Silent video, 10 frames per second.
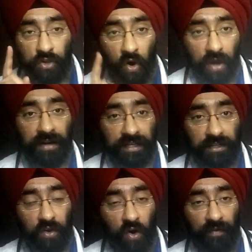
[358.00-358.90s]
your
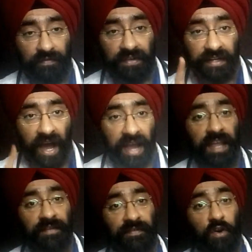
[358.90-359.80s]
risk of
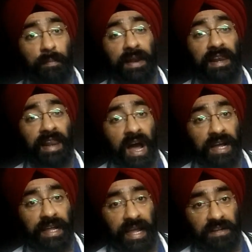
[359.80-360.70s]
dying from a
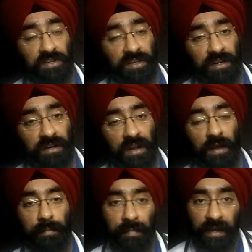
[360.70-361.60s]
lung cancer
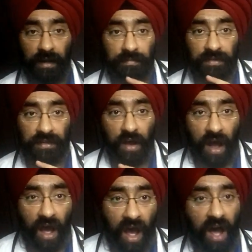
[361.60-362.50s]
becomes
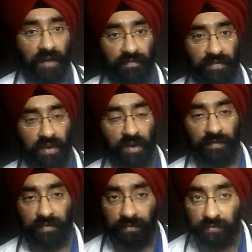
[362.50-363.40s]
half
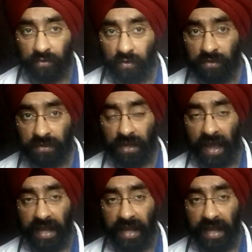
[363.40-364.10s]
from those